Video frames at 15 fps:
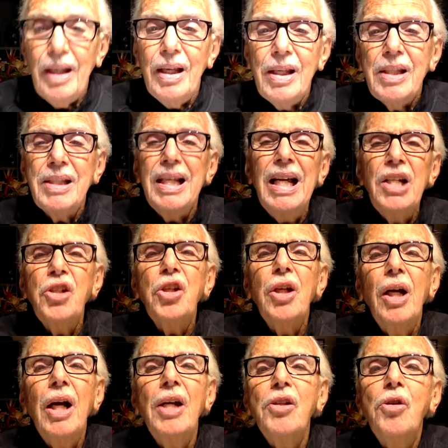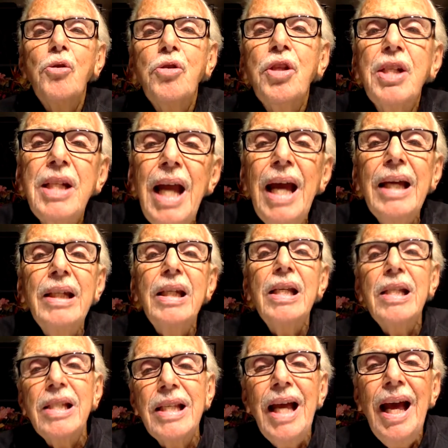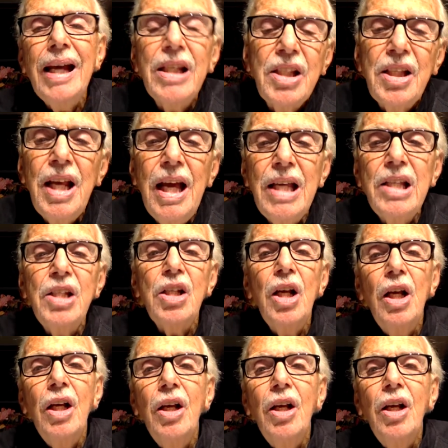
Such understanding, Sachs says,